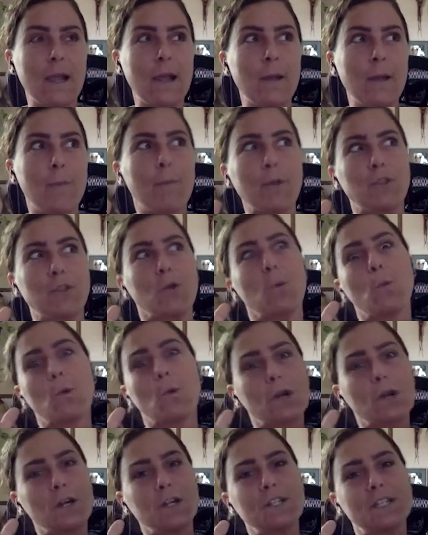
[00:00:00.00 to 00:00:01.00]
but the
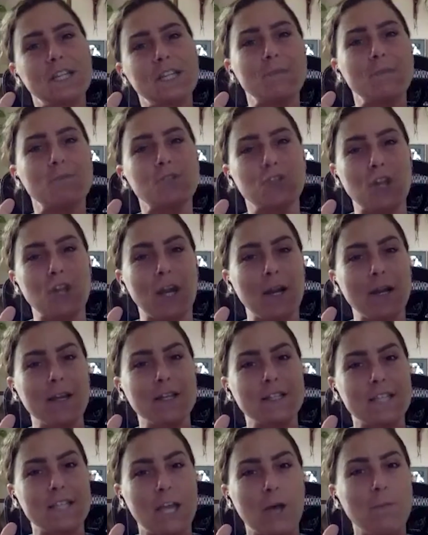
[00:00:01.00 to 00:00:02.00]
world keeps trying to
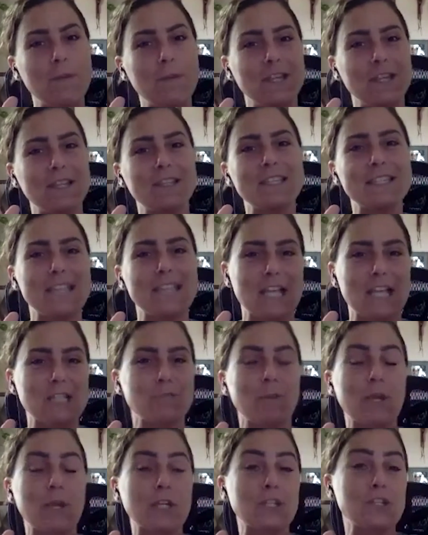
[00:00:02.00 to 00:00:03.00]
tell me that this
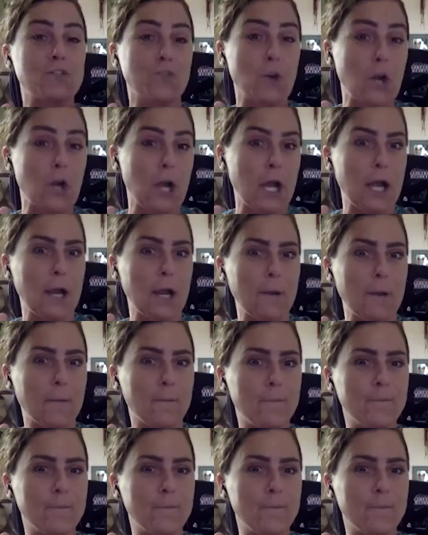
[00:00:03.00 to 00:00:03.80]
aspect is wrong.